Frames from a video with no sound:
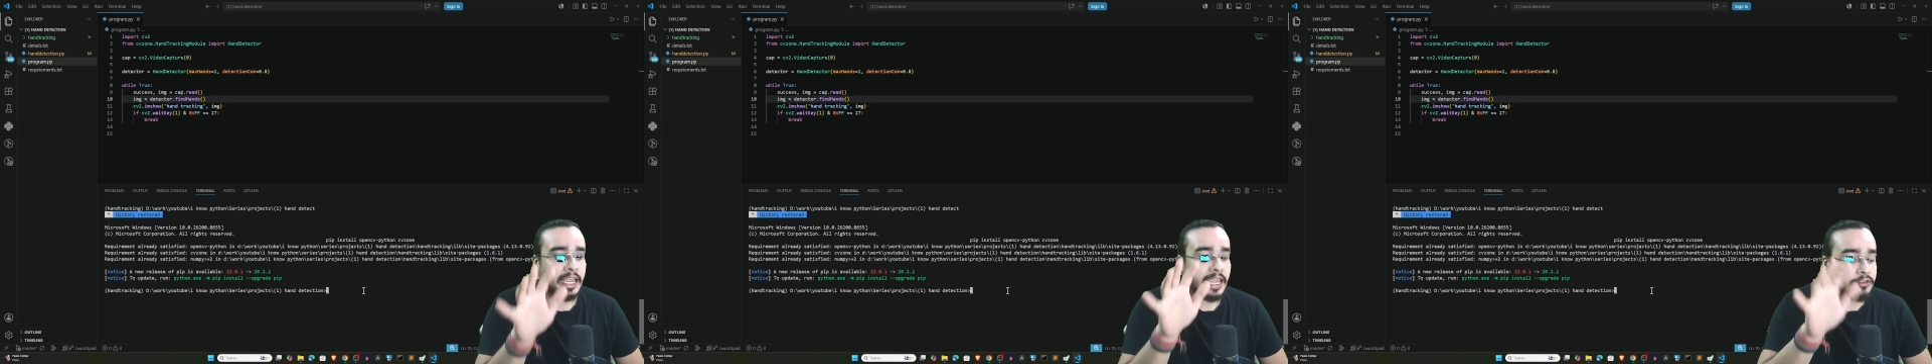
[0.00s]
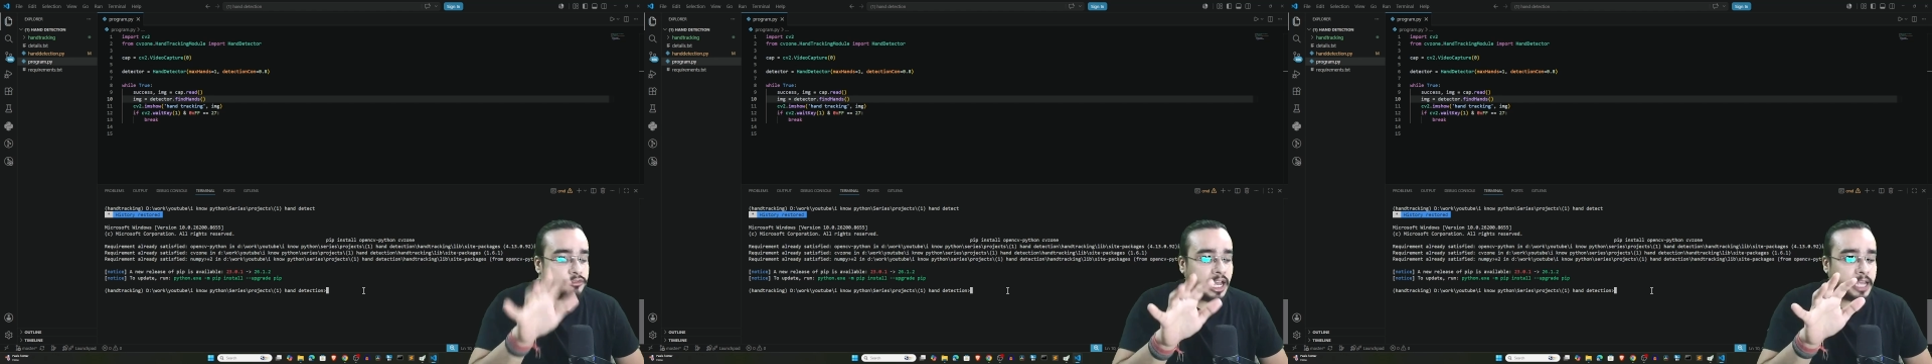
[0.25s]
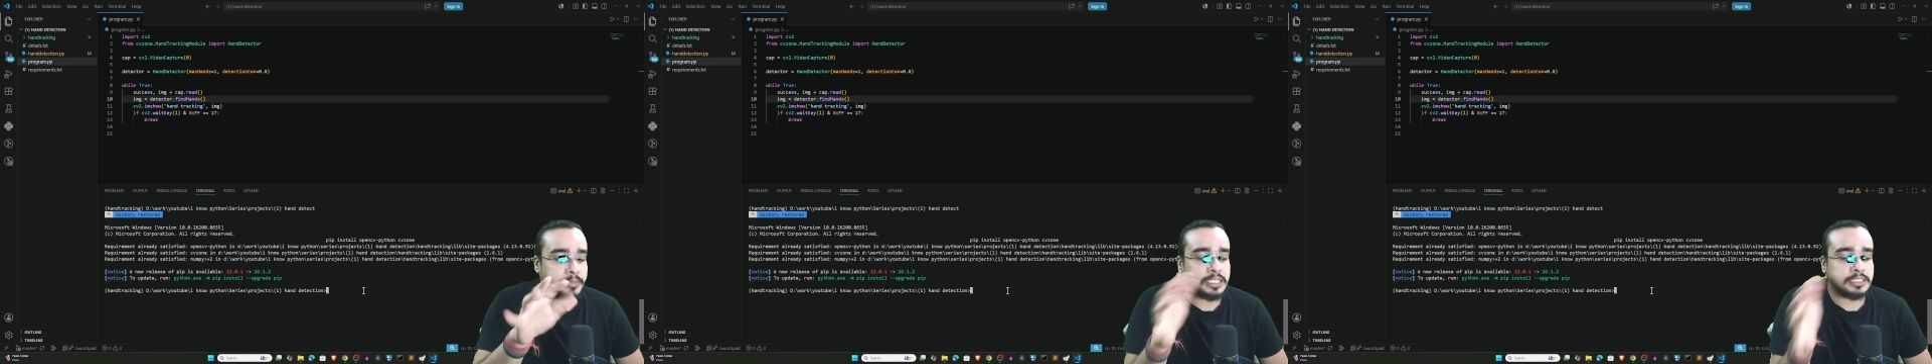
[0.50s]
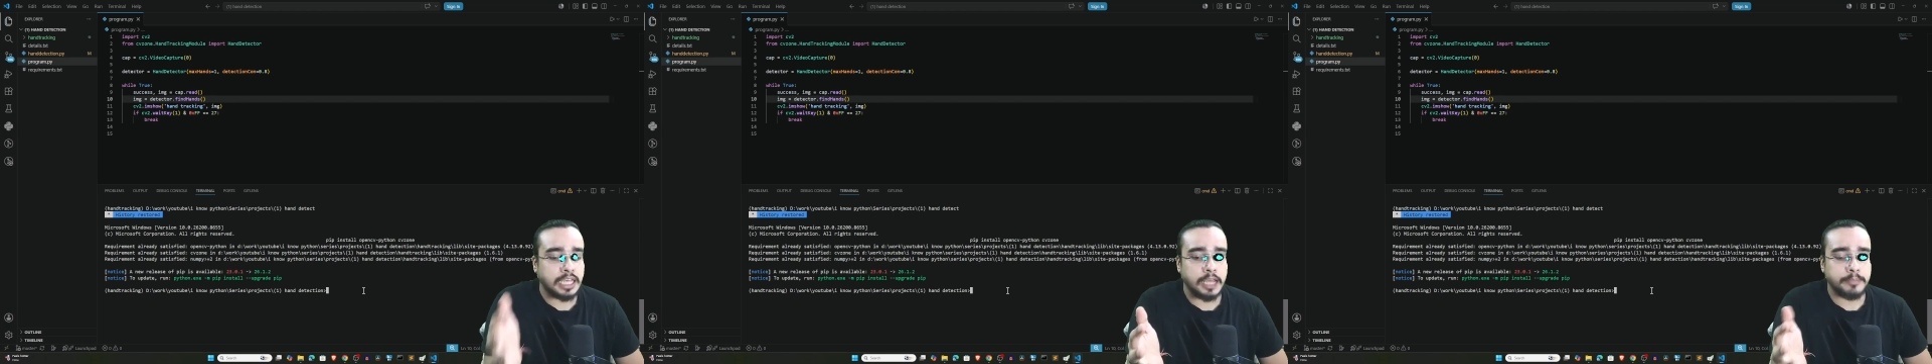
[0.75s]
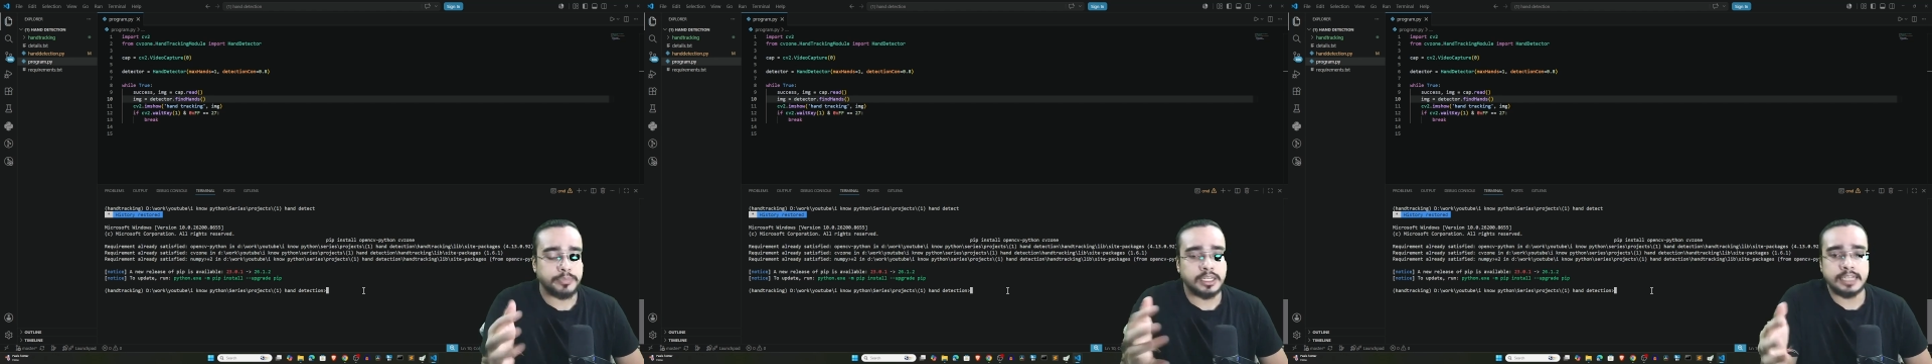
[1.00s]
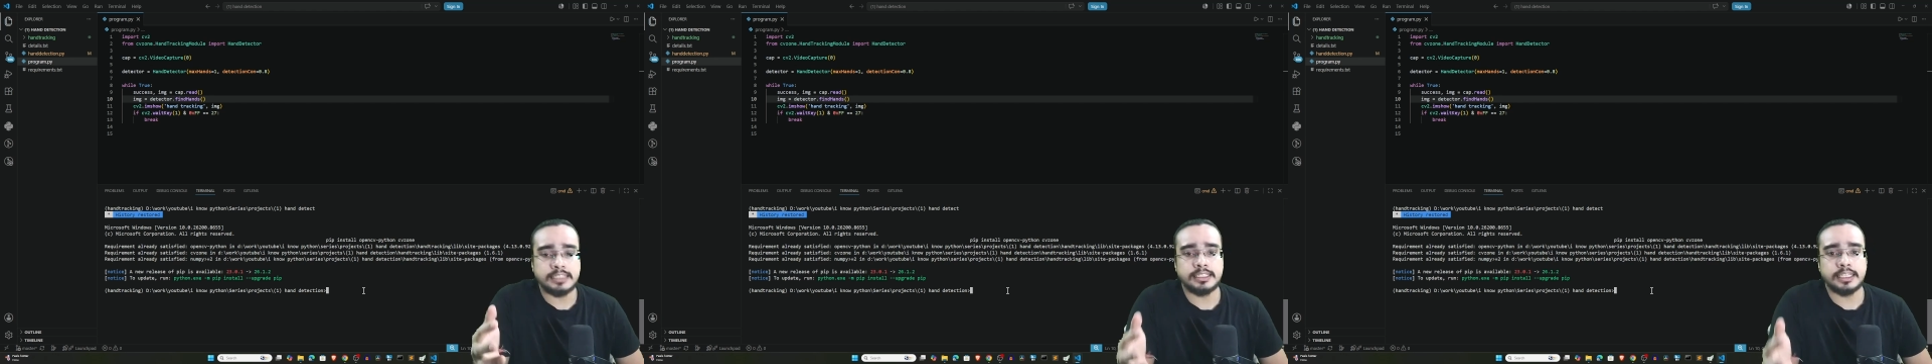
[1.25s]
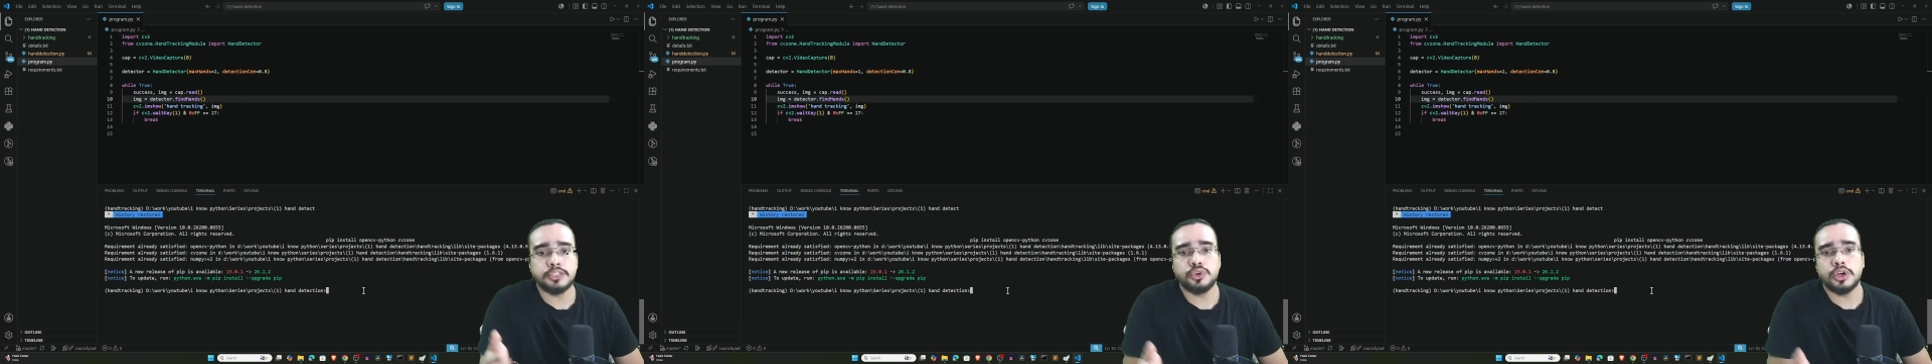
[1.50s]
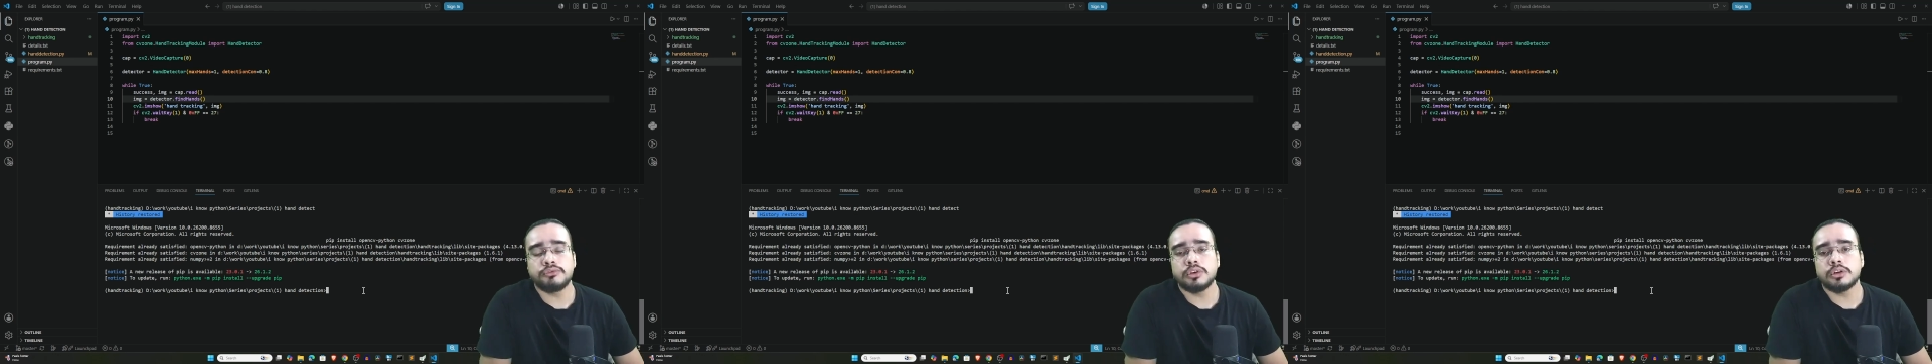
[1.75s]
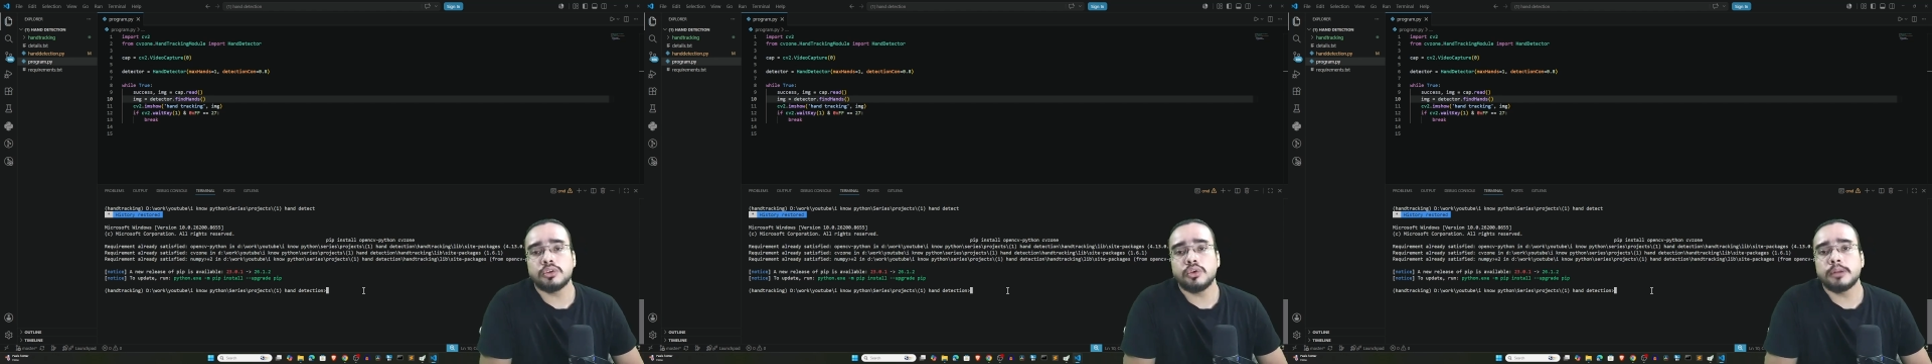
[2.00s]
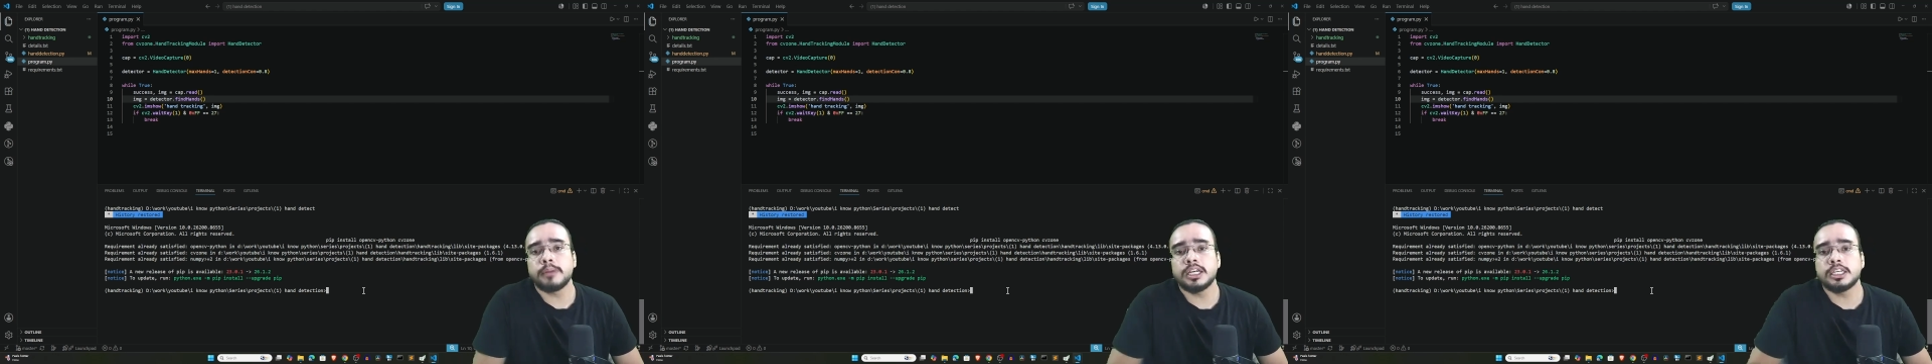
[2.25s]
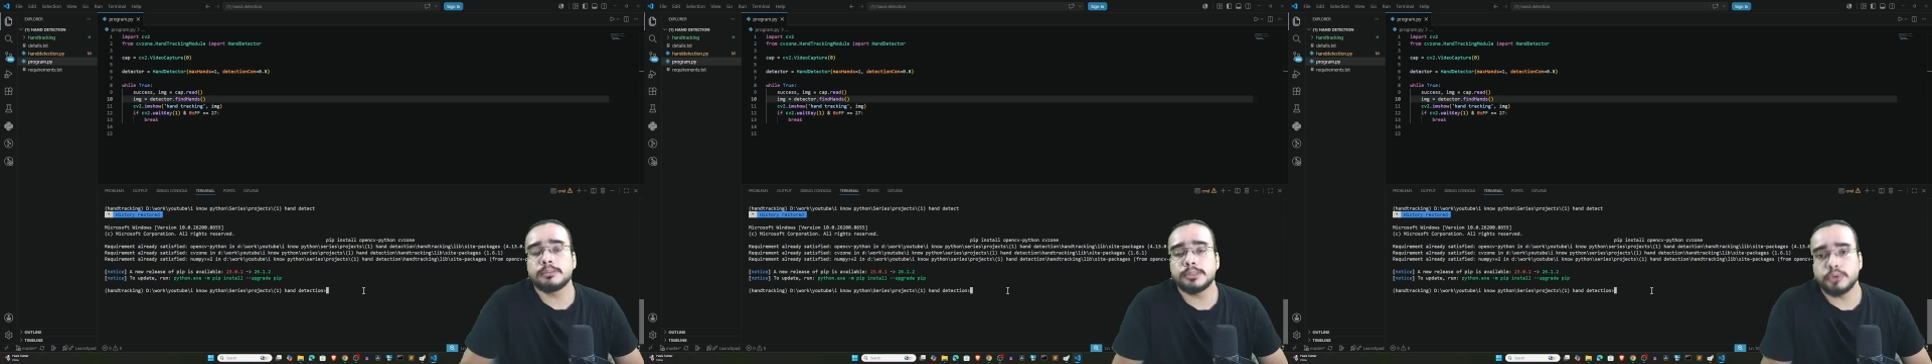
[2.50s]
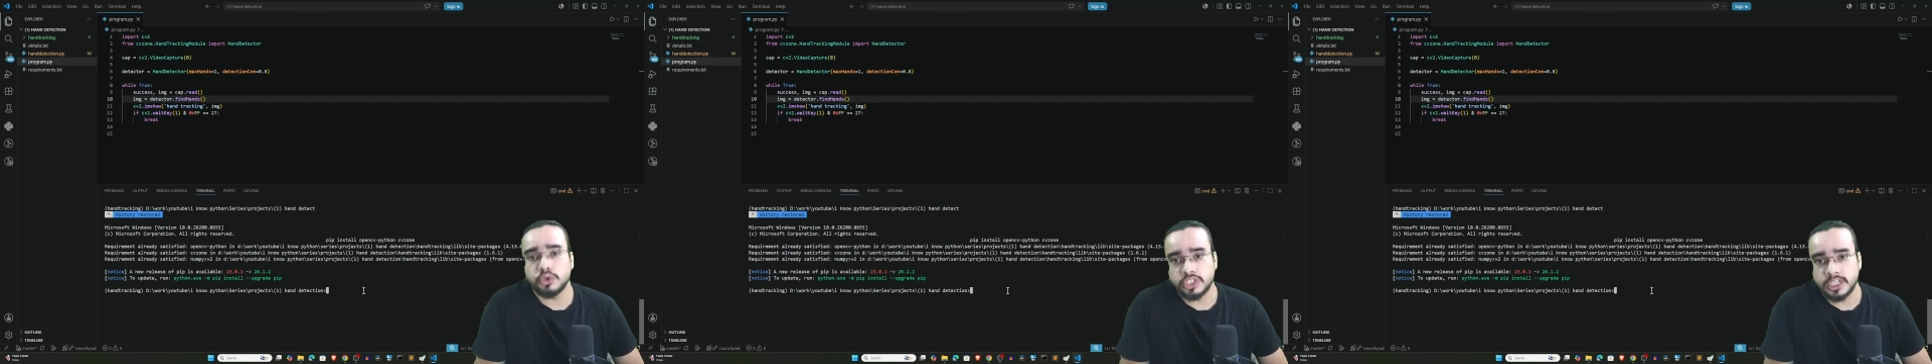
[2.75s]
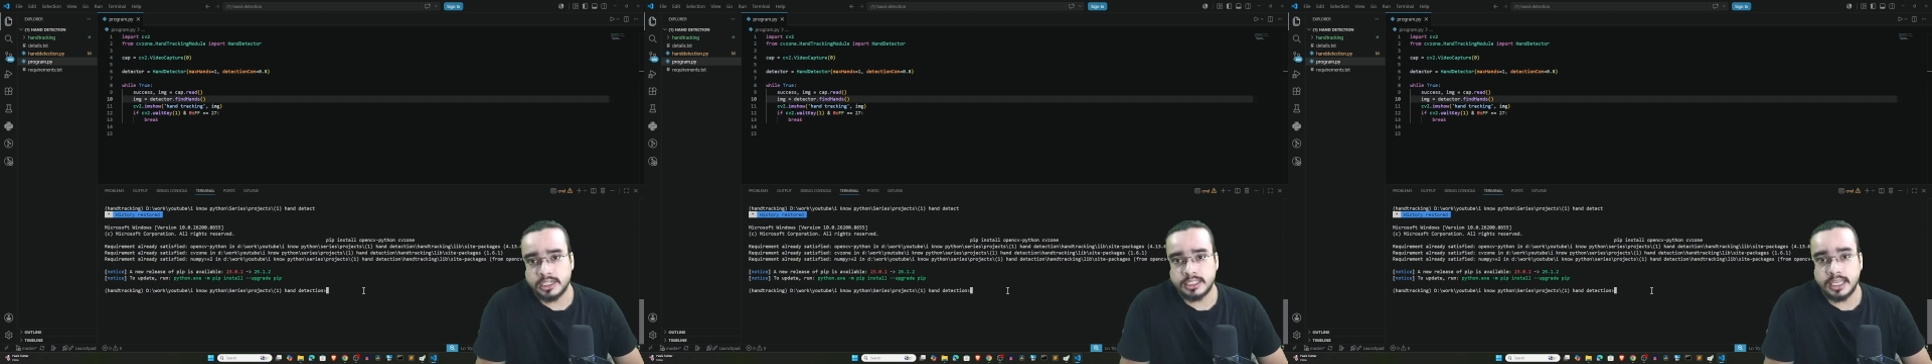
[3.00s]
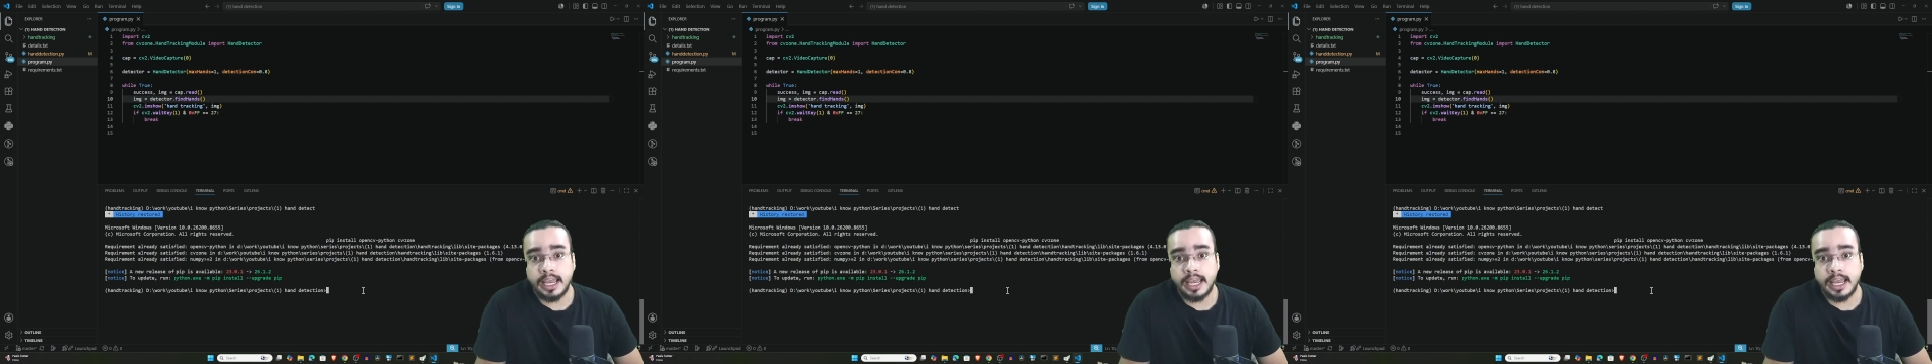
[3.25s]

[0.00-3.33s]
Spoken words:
environments are, let's say you are working on multiple projects,